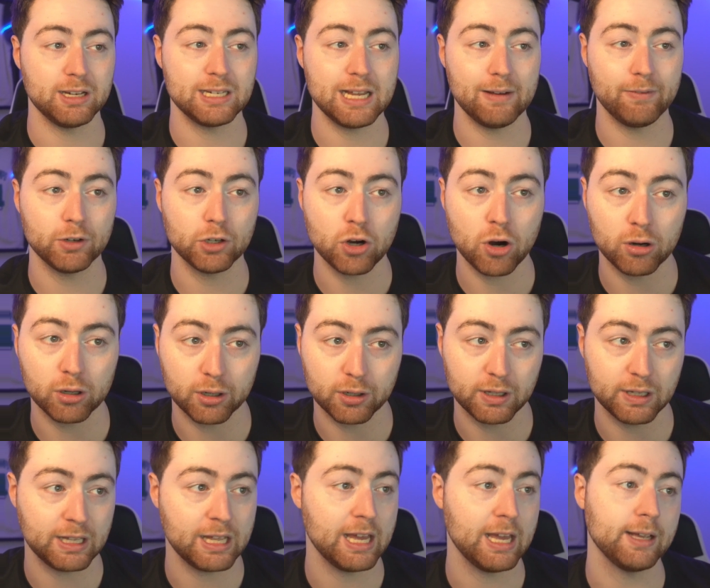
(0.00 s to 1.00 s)
Devin Carter, the
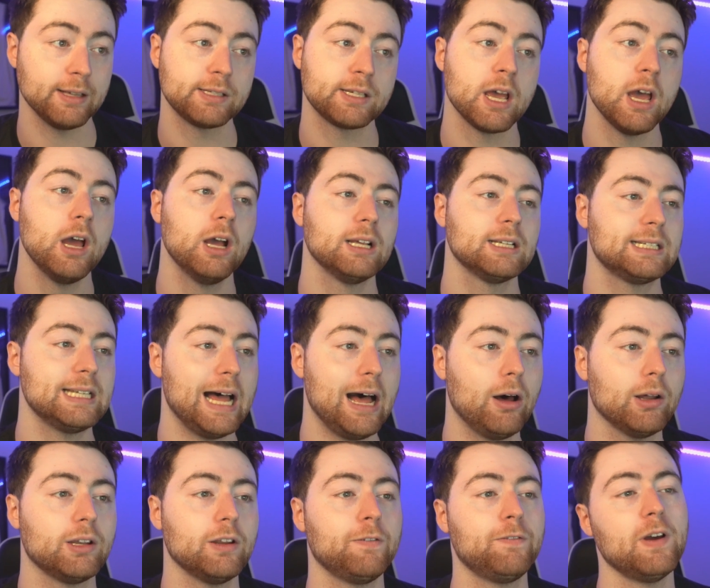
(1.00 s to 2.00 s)
Kings,
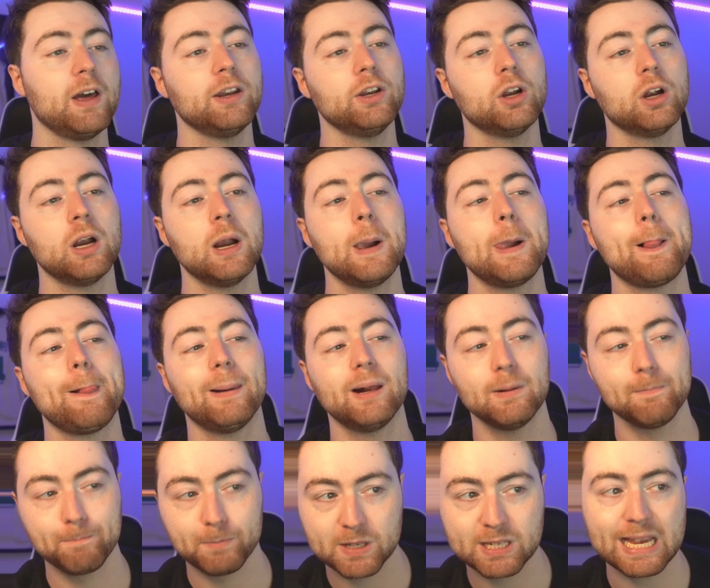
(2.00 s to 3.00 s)
solid defender,
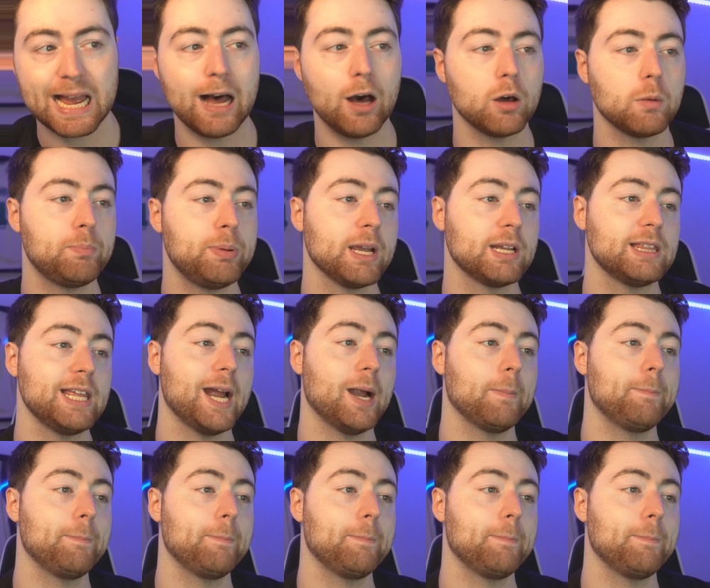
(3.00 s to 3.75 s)
solid pick there.